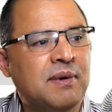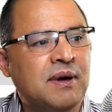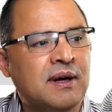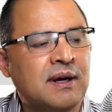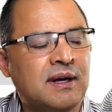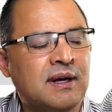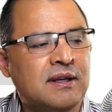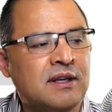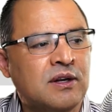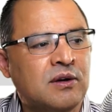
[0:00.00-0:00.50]

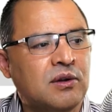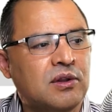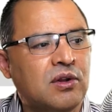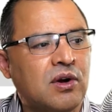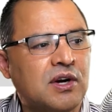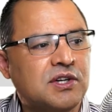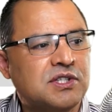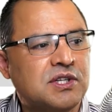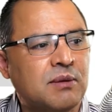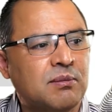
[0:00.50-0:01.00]
uh, you know,
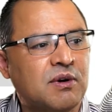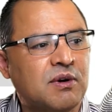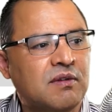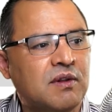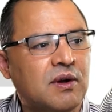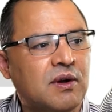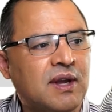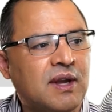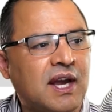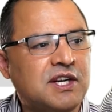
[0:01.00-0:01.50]
large number of
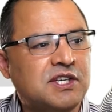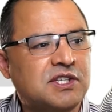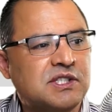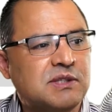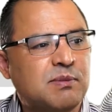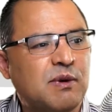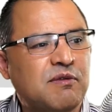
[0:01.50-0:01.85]
locations.